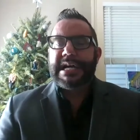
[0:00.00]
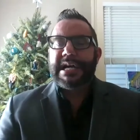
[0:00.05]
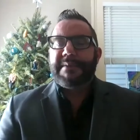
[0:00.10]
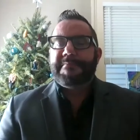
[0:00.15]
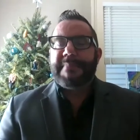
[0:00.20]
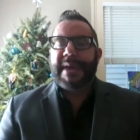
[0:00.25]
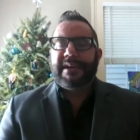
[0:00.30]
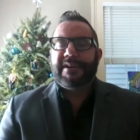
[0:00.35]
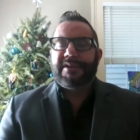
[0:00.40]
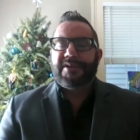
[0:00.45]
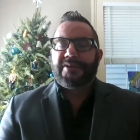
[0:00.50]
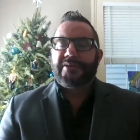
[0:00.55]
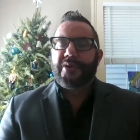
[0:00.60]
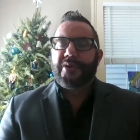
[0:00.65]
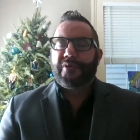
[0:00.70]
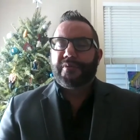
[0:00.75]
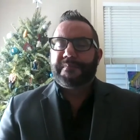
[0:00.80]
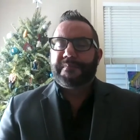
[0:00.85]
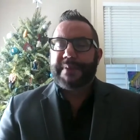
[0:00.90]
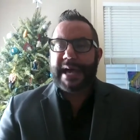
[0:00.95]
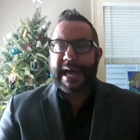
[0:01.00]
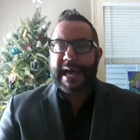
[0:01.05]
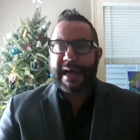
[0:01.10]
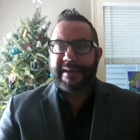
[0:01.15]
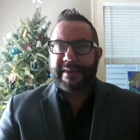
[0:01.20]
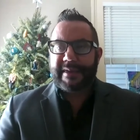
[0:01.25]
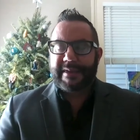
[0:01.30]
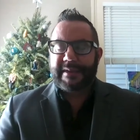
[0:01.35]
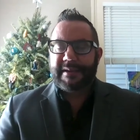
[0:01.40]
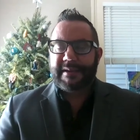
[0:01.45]
Make your own path.
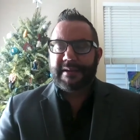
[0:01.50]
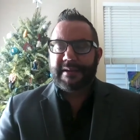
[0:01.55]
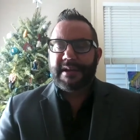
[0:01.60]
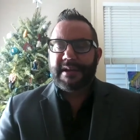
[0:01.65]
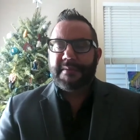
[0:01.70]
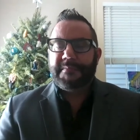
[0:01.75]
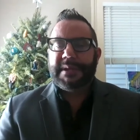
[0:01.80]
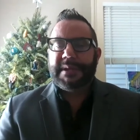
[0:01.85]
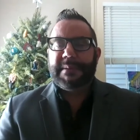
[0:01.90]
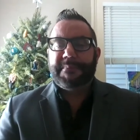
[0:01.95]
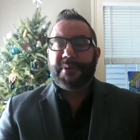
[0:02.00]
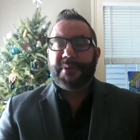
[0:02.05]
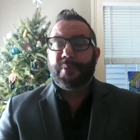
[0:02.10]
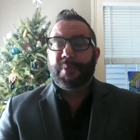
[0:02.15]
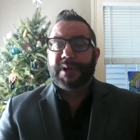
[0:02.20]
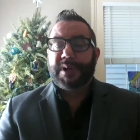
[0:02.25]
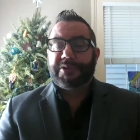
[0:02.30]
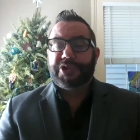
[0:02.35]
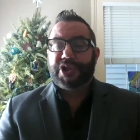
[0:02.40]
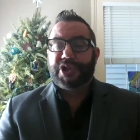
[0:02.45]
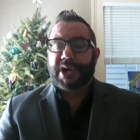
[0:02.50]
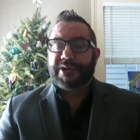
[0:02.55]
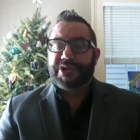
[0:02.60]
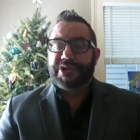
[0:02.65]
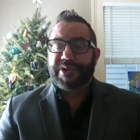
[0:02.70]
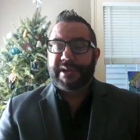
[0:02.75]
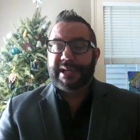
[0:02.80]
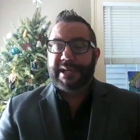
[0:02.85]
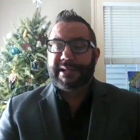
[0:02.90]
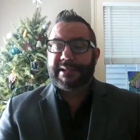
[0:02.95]
People will
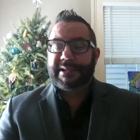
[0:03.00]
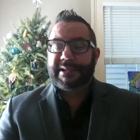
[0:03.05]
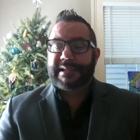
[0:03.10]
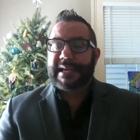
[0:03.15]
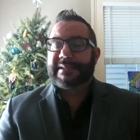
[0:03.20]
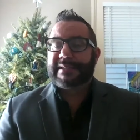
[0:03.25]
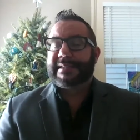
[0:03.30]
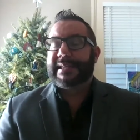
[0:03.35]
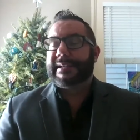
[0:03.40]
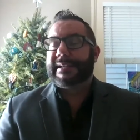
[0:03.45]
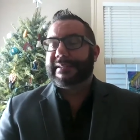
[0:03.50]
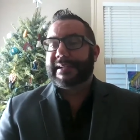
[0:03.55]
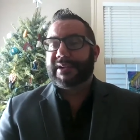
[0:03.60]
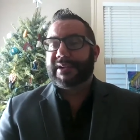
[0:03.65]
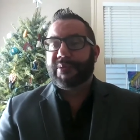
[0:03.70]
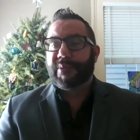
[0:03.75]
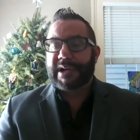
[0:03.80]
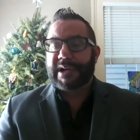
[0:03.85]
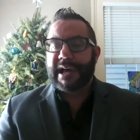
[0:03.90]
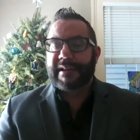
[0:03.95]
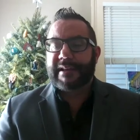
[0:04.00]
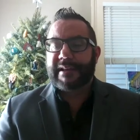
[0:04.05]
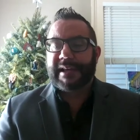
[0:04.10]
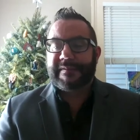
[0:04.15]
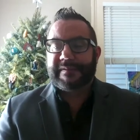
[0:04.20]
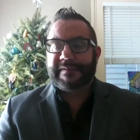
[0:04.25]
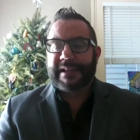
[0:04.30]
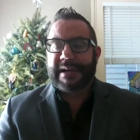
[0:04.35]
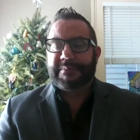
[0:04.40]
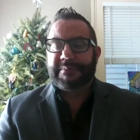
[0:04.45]
judge this, as they did when I
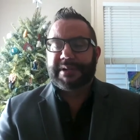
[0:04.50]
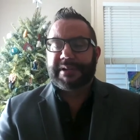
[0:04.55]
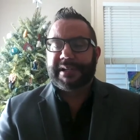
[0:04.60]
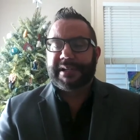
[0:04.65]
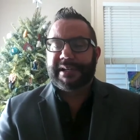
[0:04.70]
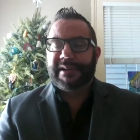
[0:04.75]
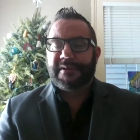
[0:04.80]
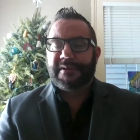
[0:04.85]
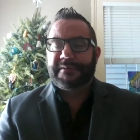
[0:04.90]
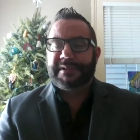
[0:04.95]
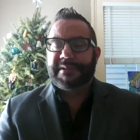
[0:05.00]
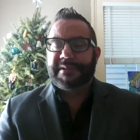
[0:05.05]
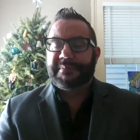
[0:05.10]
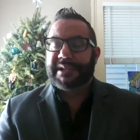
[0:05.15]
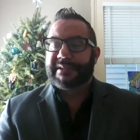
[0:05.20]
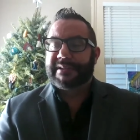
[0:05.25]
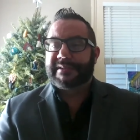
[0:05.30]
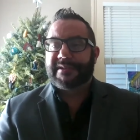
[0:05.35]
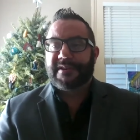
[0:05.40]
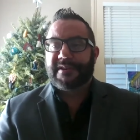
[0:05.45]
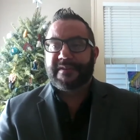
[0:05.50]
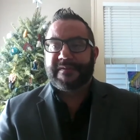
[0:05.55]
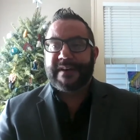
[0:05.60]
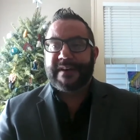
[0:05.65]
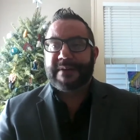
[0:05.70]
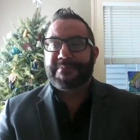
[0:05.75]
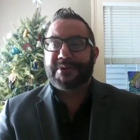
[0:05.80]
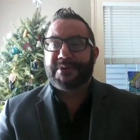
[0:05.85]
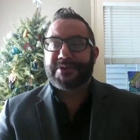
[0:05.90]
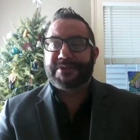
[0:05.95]
left Lambda Legal to be a
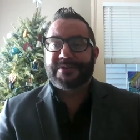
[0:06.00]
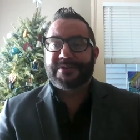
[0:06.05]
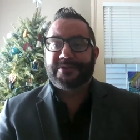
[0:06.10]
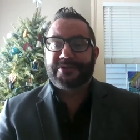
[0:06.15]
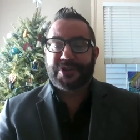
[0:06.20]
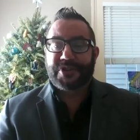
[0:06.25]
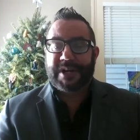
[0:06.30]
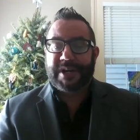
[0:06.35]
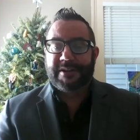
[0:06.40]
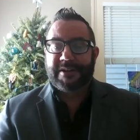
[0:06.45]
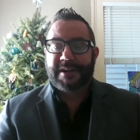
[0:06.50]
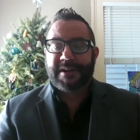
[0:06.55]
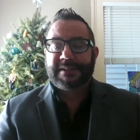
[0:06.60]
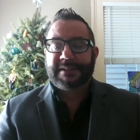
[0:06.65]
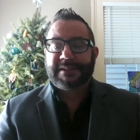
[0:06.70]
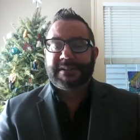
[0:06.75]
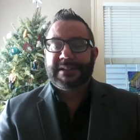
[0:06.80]
certified personal trainer,